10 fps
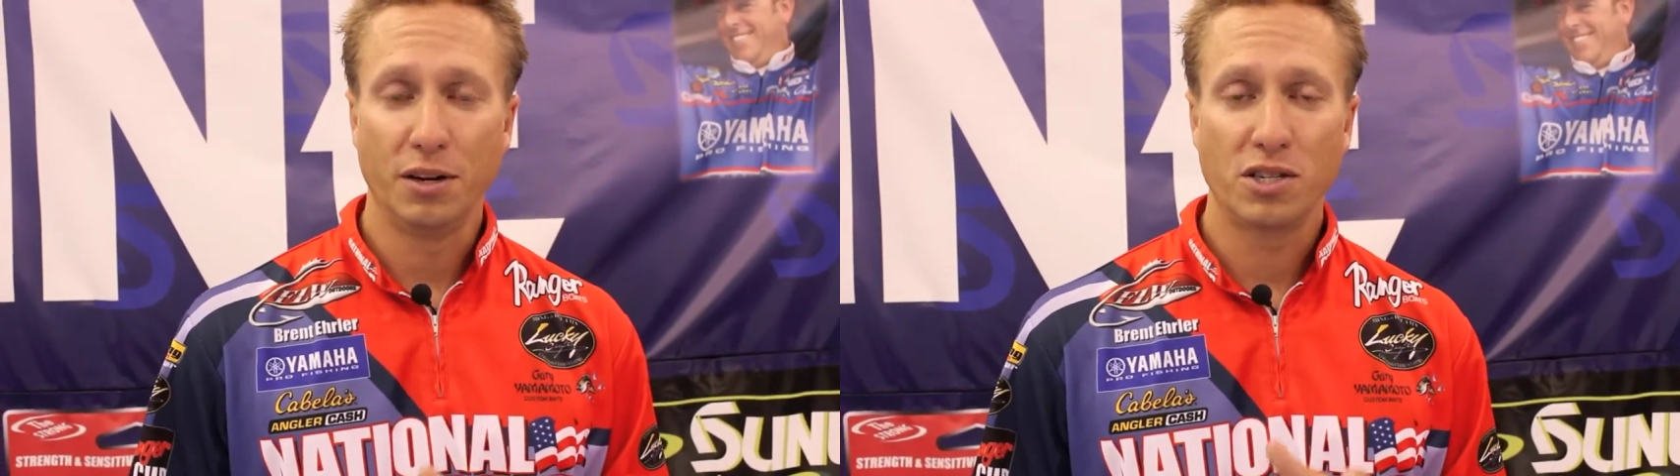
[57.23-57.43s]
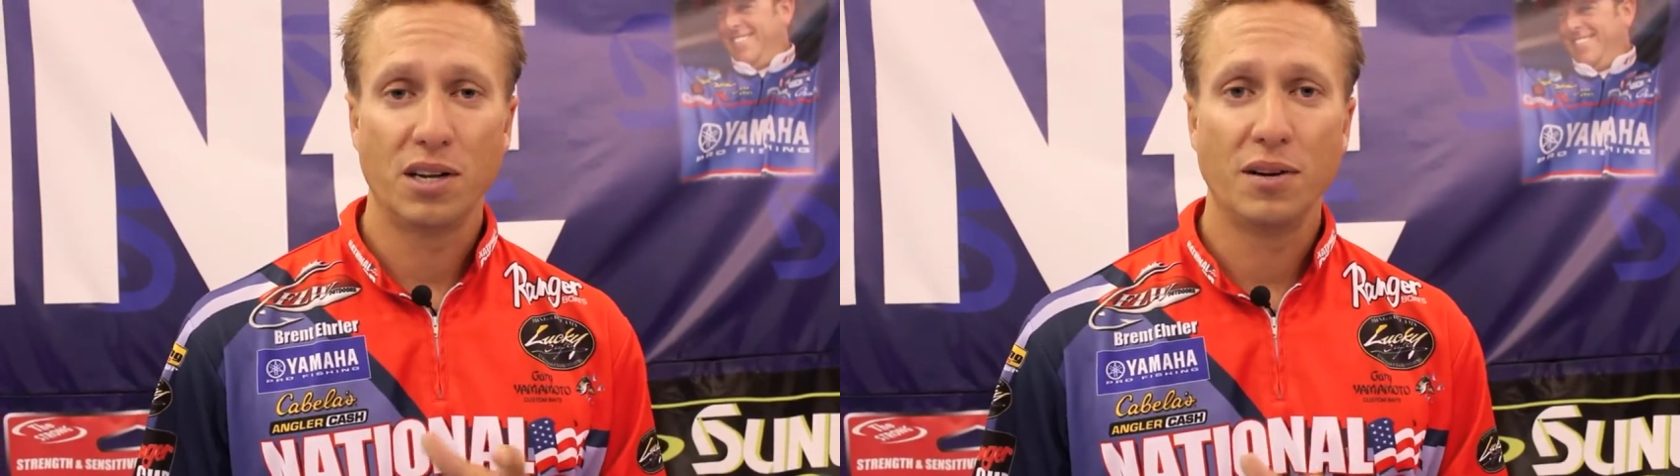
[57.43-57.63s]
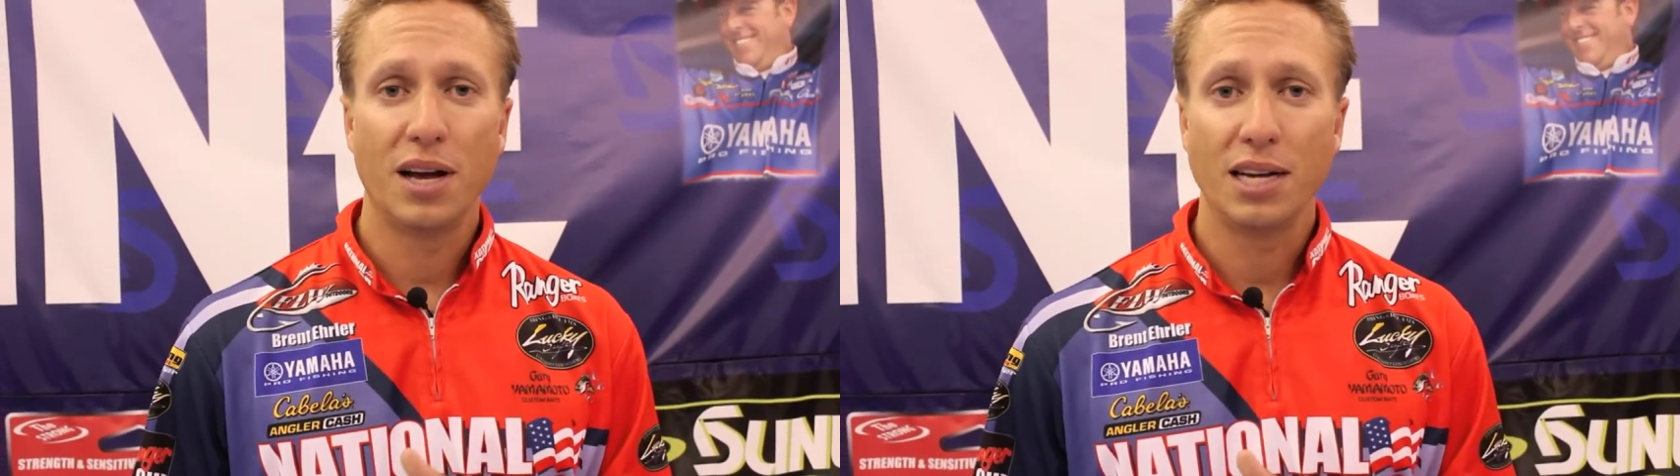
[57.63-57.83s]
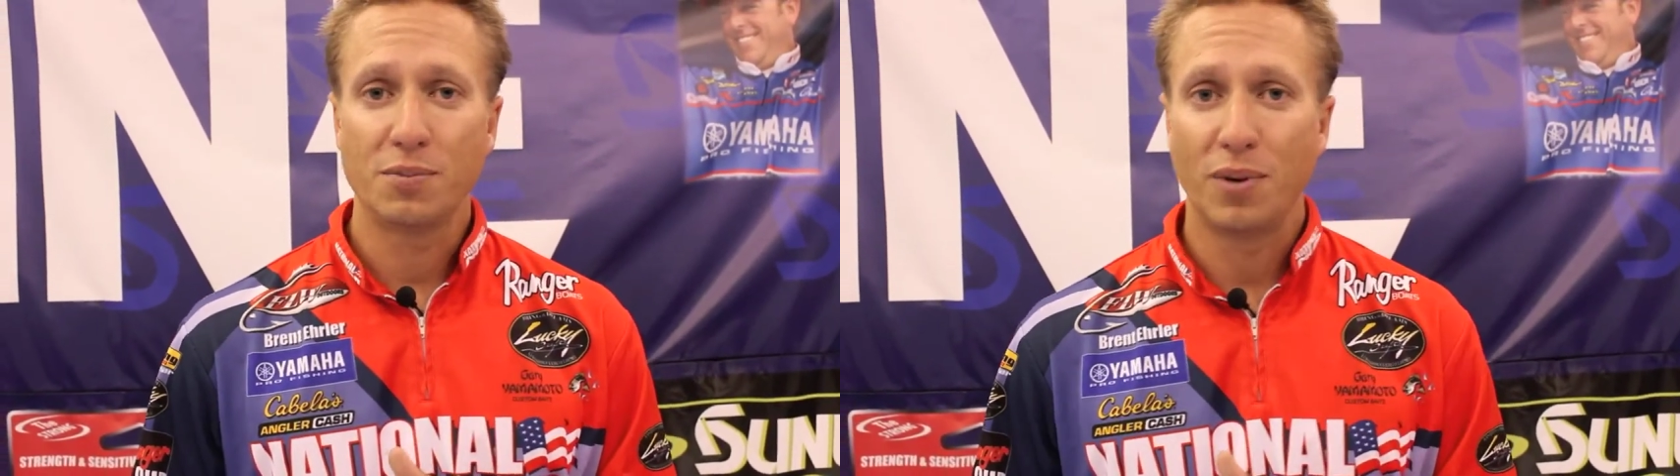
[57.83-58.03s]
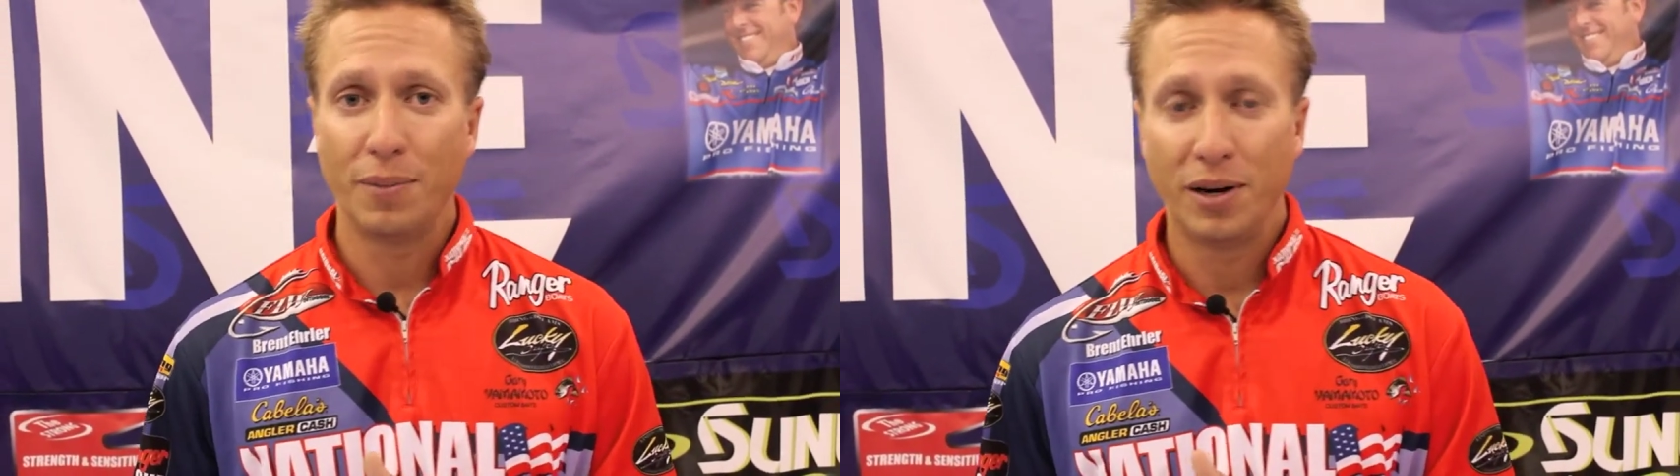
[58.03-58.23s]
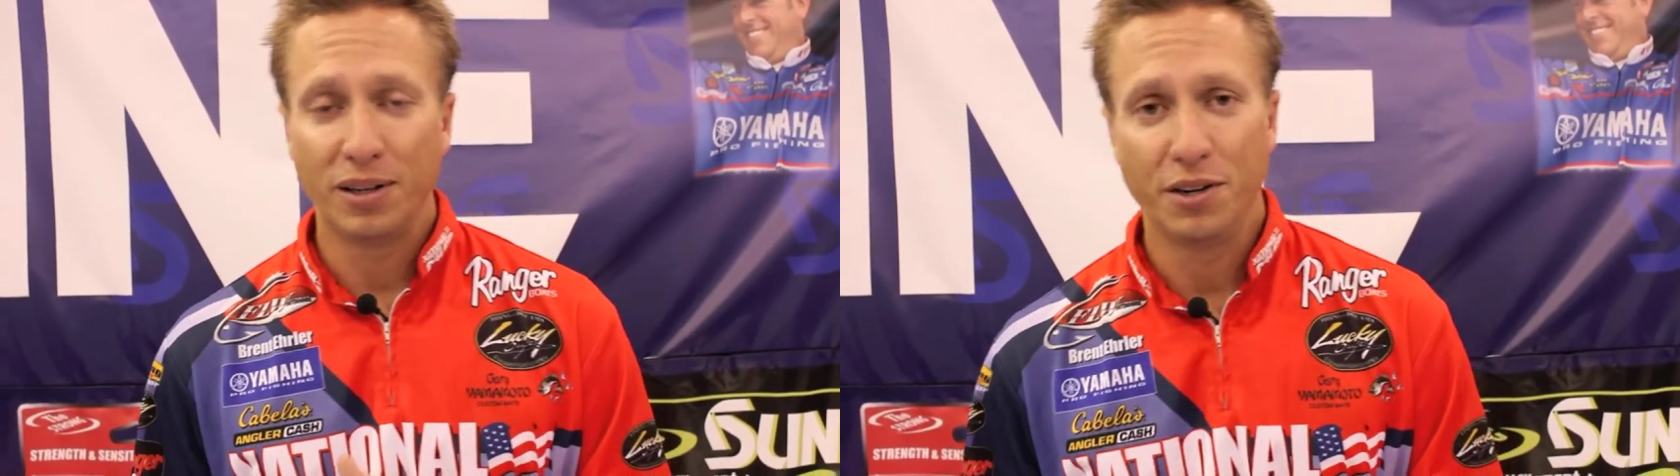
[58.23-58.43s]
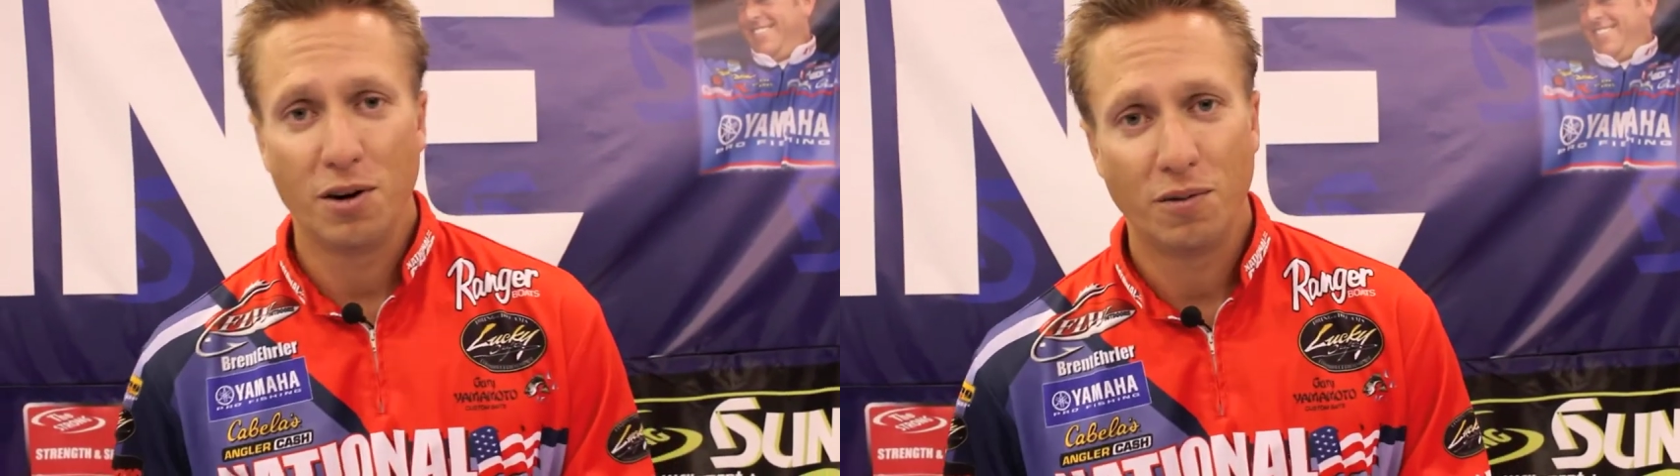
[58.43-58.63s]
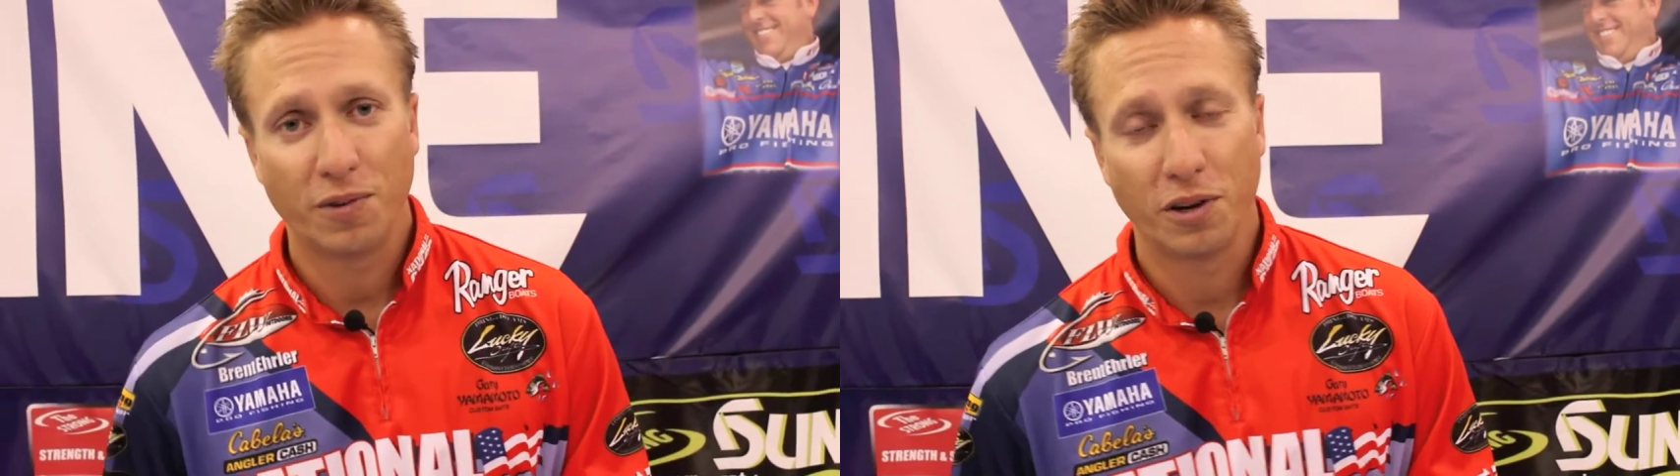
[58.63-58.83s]
You know, is primarily
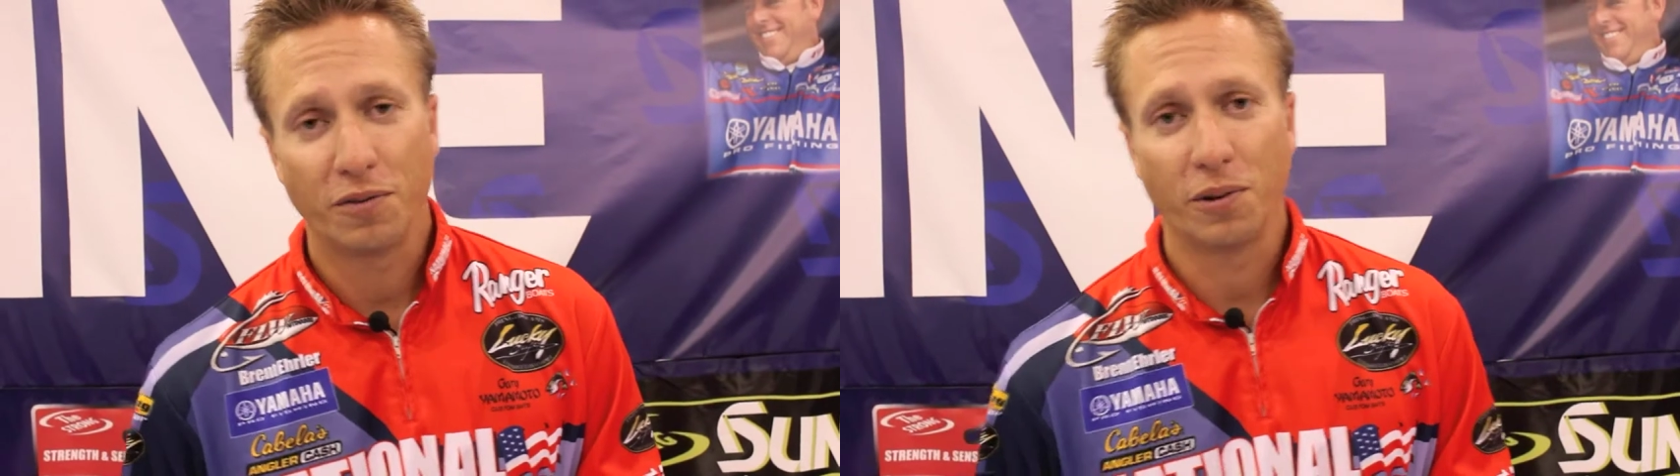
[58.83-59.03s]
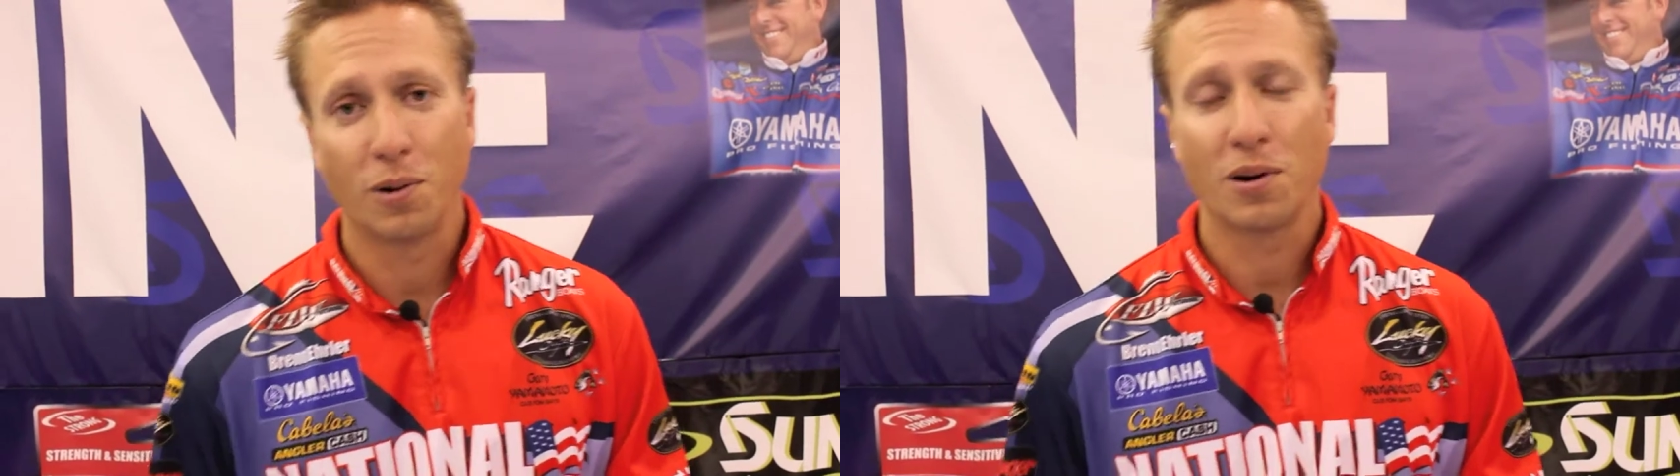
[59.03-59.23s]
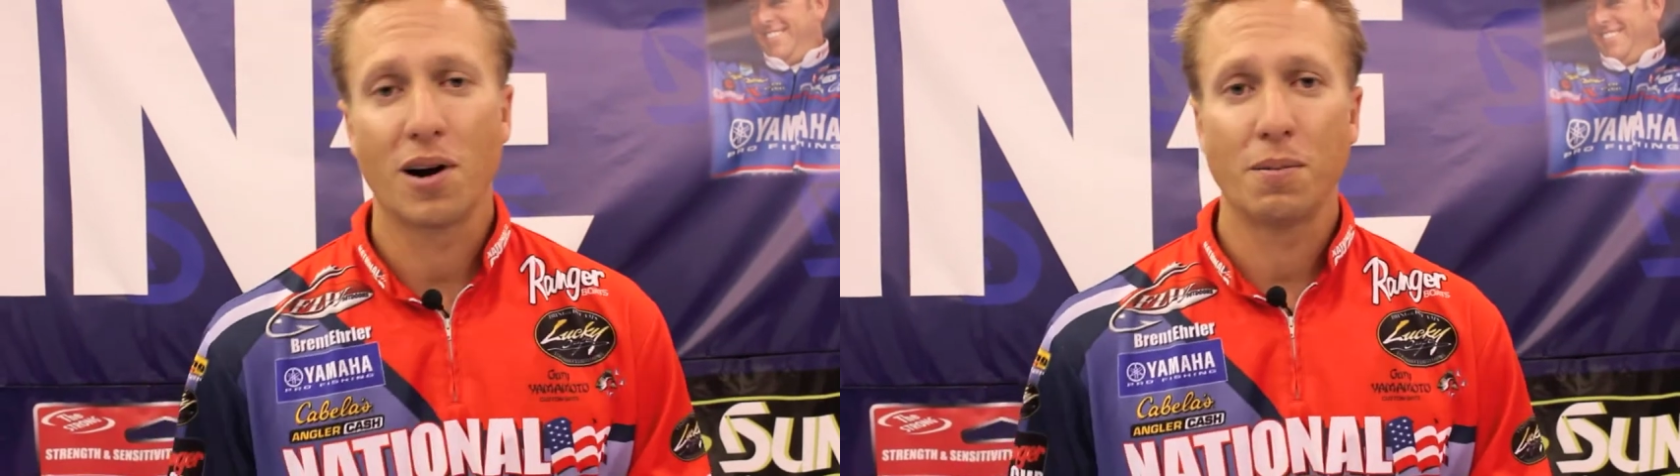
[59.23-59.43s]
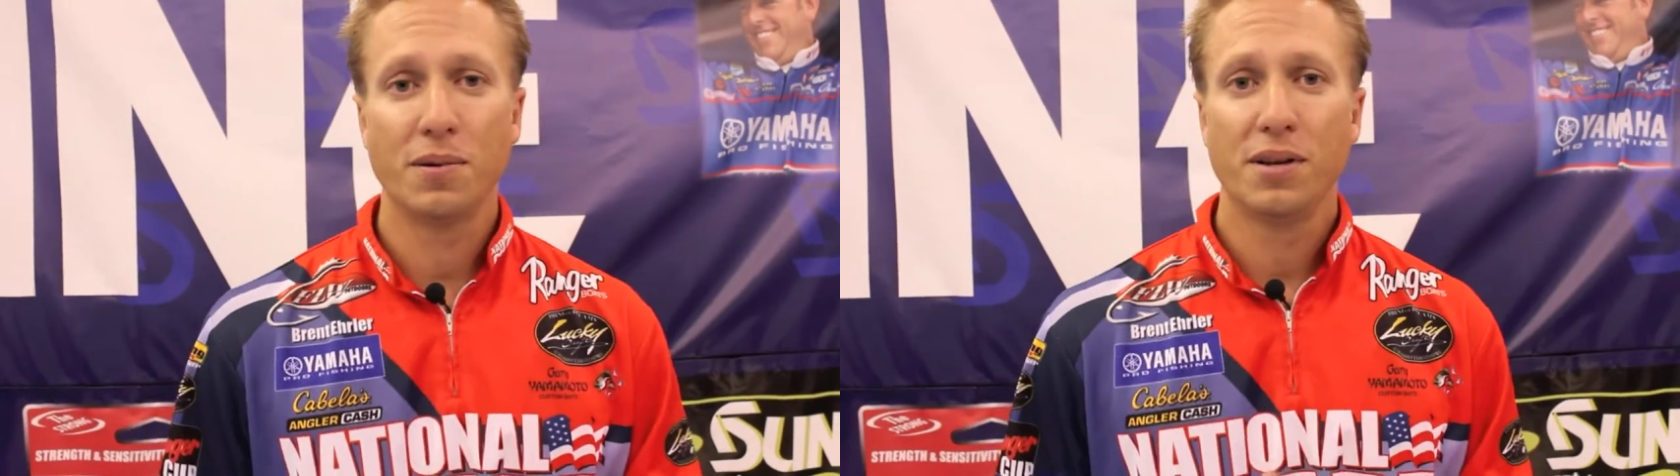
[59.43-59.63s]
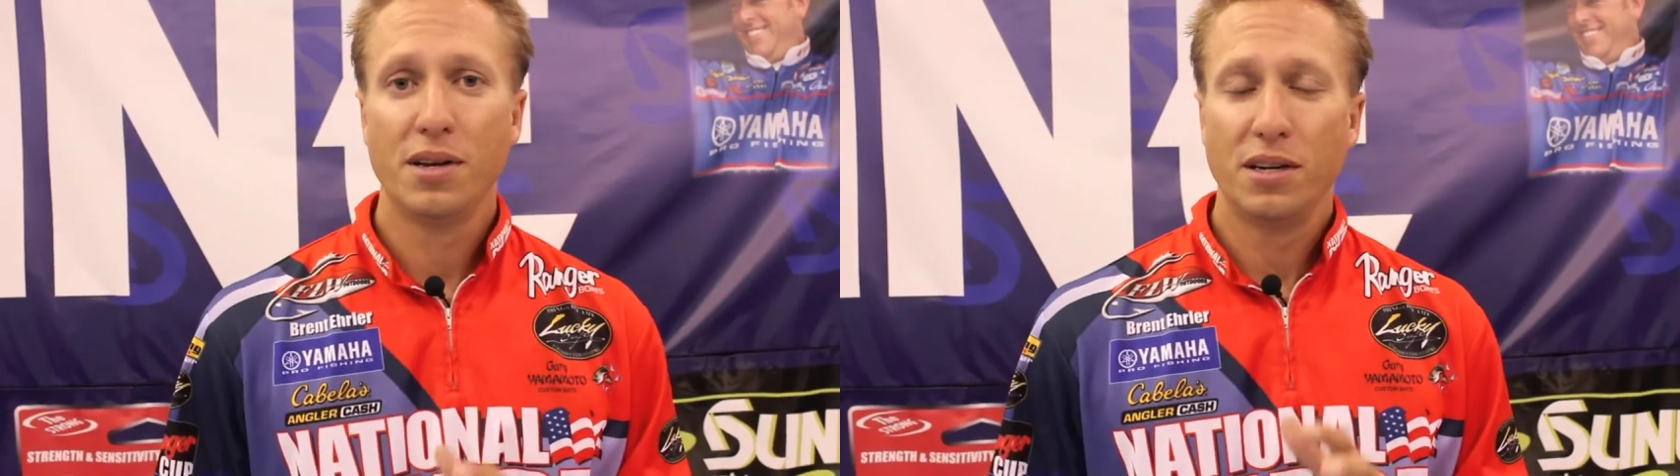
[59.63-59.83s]
known for their fluorocarbon.